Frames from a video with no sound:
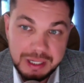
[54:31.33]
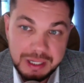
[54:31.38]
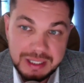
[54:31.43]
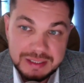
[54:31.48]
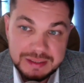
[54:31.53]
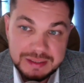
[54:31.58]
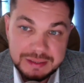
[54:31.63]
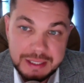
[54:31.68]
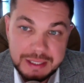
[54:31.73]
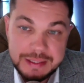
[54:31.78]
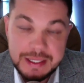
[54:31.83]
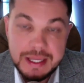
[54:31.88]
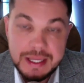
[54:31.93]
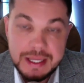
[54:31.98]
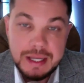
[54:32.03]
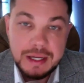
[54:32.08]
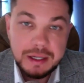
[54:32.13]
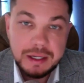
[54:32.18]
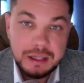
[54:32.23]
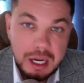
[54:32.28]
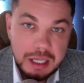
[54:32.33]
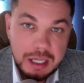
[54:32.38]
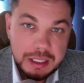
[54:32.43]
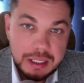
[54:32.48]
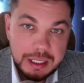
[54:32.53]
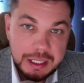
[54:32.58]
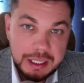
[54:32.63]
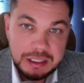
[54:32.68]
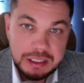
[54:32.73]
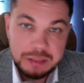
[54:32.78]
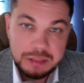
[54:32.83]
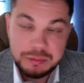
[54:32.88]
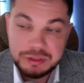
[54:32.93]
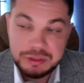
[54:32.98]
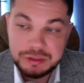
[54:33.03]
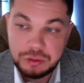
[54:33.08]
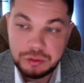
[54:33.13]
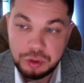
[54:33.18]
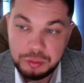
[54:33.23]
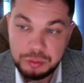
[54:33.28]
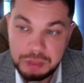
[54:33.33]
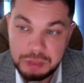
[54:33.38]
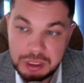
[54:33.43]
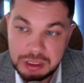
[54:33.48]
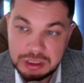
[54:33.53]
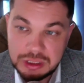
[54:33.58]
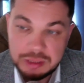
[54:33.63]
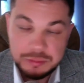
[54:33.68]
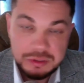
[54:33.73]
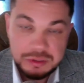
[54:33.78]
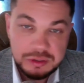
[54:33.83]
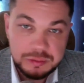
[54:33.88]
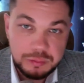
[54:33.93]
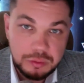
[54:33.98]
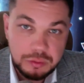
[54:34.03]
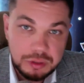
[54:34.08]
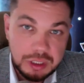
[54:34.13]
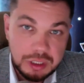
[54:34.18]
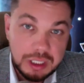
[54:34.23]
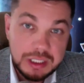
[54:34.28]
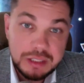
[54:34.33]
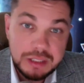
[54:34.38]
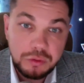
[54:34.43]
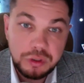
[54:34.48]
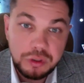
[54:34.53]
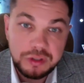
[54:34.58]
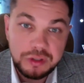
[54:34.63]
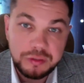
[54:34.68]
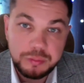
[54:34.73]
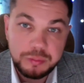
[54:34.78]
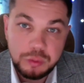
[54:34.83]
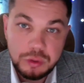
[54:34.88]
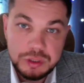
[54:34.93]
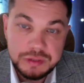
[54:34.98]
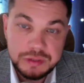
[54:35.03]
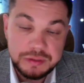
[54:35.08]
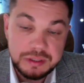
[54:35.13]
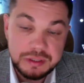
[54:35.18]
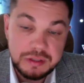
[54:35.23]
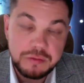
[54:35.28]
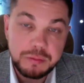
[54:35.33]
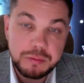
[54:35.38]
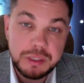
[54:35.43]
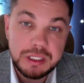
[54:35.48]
And the reason we would like to have this focus group is to show